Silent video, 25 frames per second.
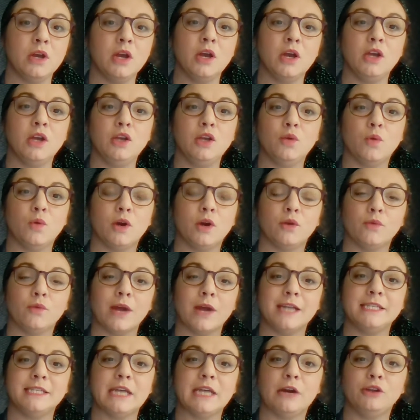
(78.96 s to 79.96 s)
you want to
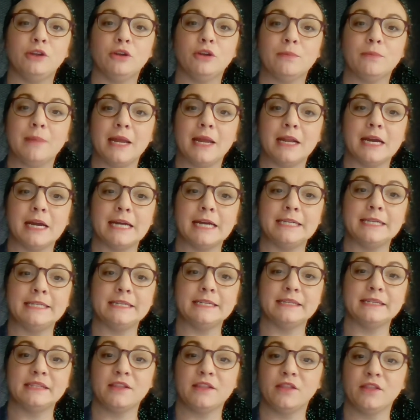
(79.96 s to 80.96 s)
write down your main
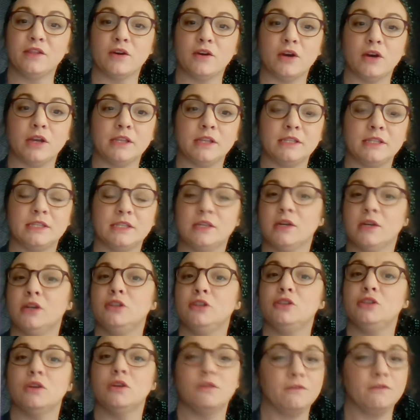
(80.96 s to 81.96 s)
ideas and thoughts.
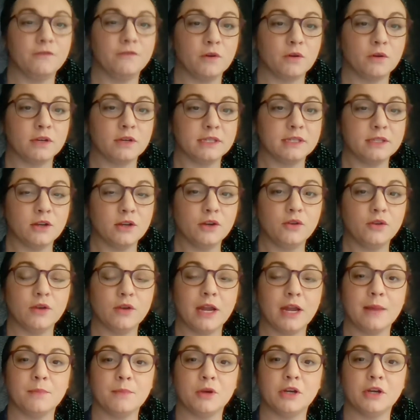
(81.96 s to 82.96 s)
Don't focus on
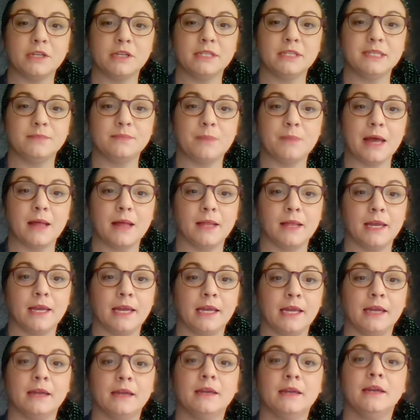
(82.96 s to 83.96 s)
grammar and
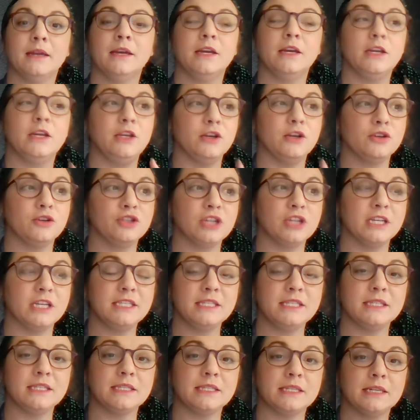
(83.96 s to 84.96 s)
spelling.
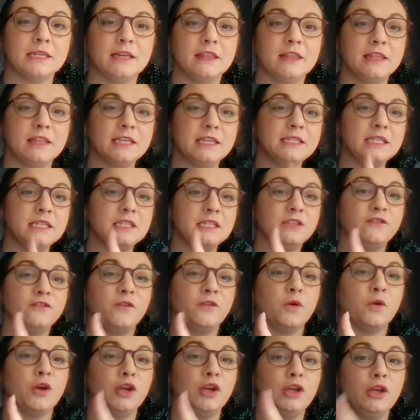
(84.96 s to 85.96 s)
This is
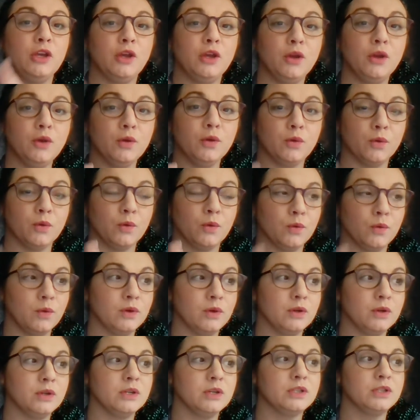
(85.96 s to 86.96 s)
for you
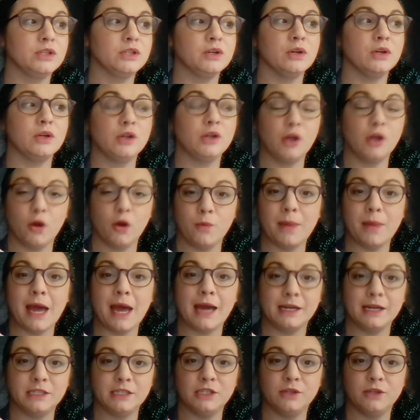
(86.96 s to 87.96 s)
to go
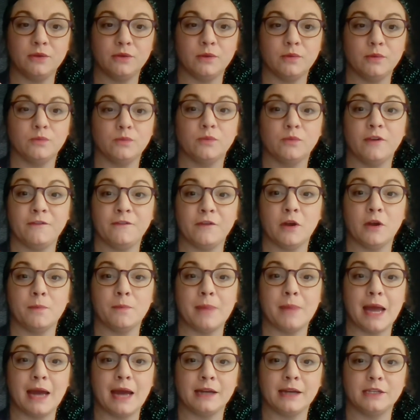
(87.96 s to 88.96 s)
back to, refer
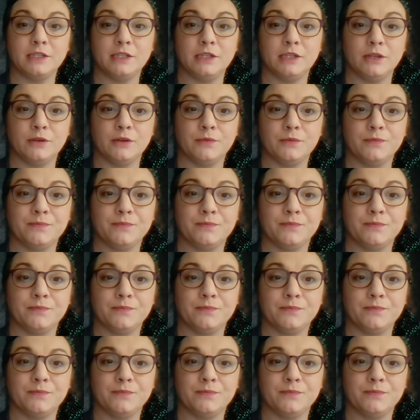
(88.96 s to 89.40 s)
back to.